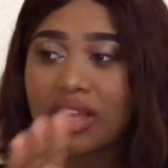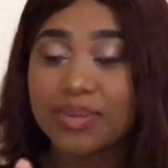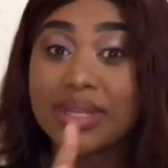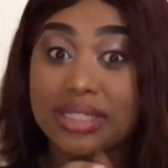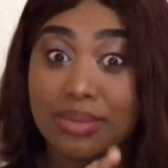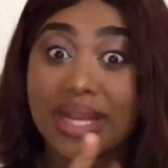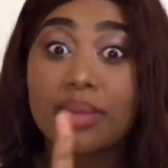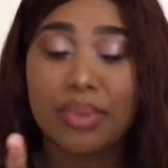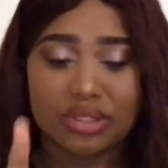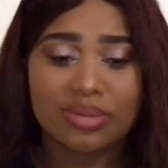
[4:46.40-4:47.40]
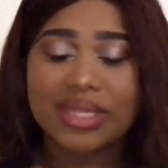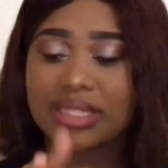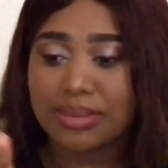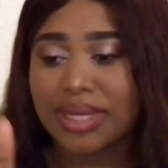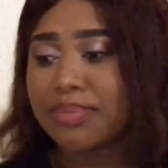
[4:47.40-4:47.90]
Smells to ban a bus stop, smells
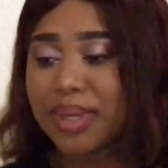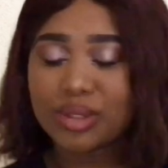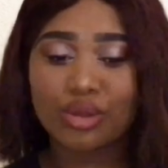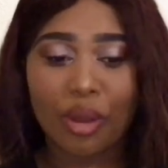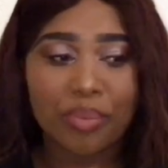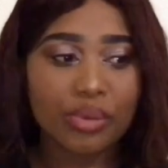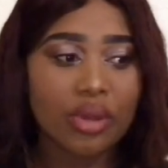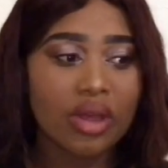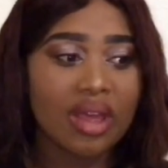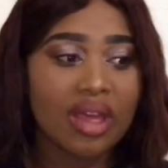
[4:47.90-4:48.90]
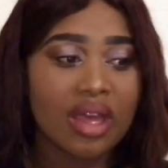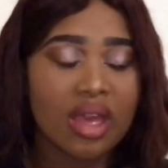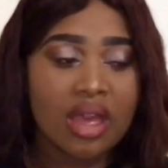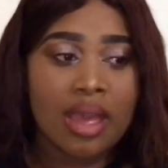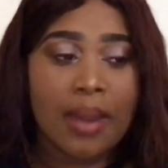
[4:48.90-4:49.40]
to ban a bus stop.
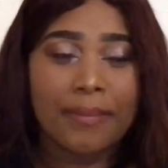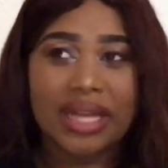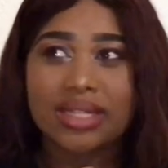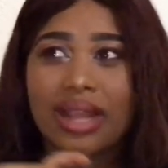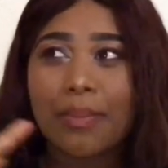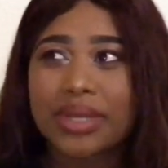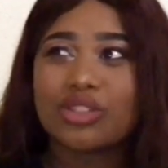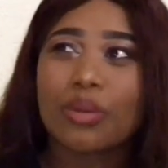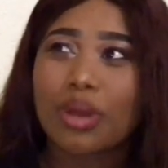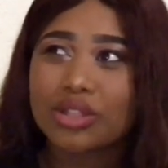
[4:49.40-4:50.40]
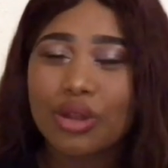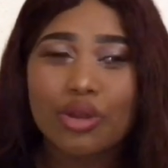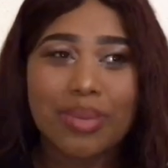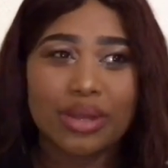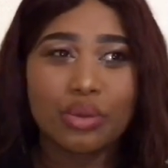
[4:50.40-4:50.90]
But the bus stop was
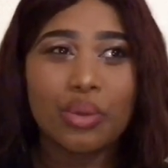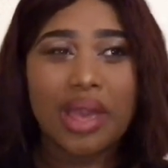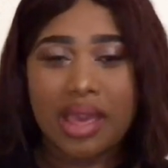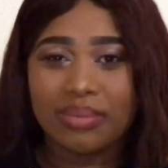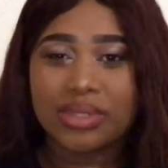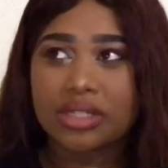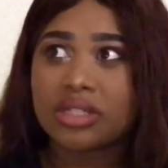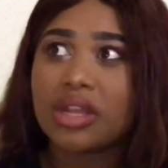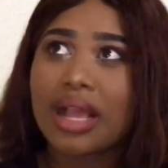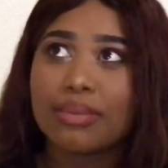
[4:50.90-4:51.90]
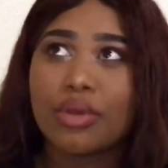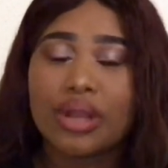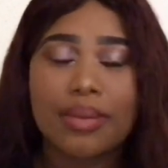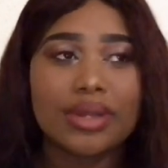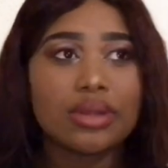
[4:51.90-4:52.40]
so man go aim. Just not like
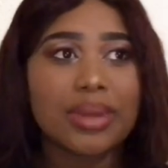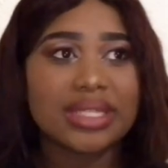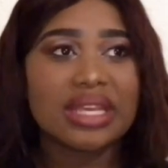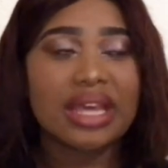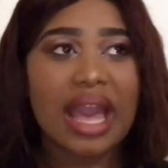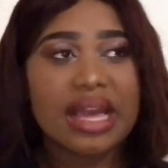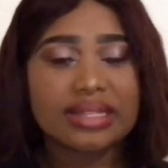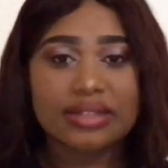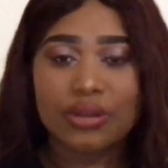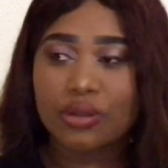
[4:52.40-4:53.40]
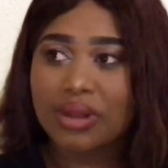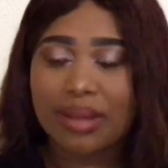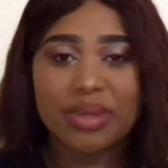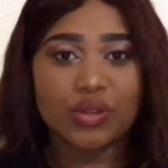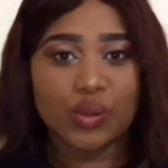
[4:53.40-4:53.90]
when I went to buy gas. So look
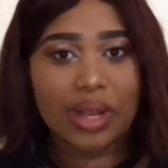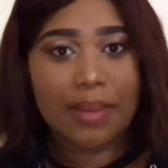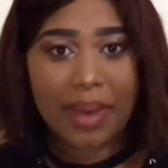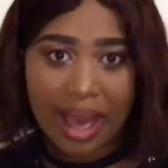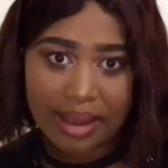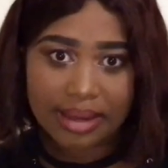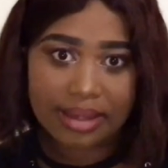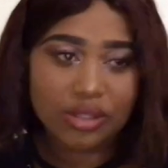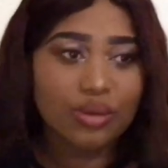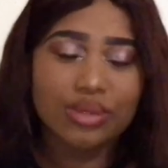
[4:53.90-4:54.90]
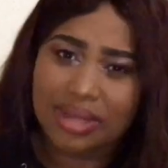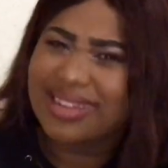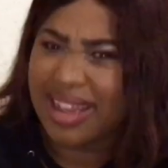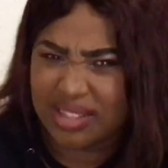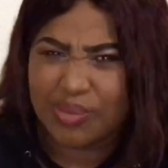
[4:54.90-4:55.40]
like Bizula pan. So
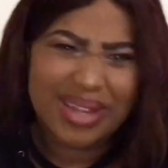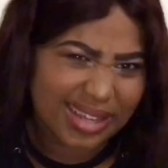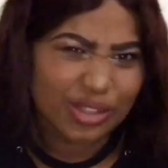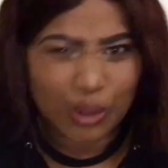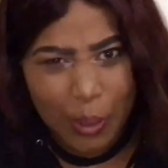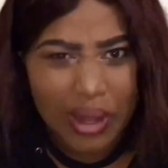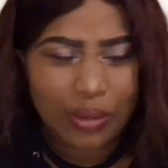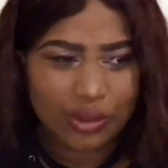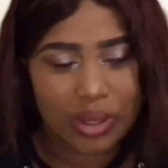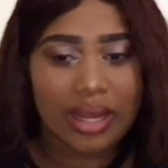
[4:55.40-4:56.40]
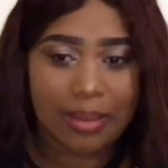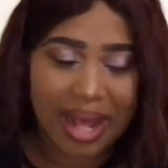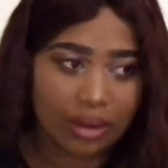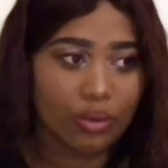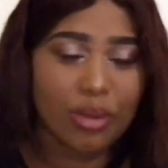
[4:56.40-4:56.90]
then as man get chola on chana
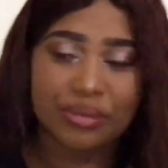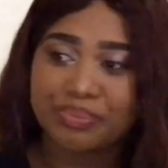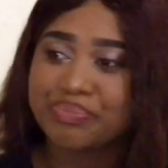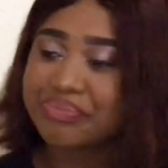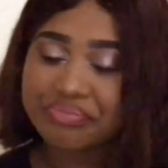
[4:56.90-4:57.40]
ba no bum.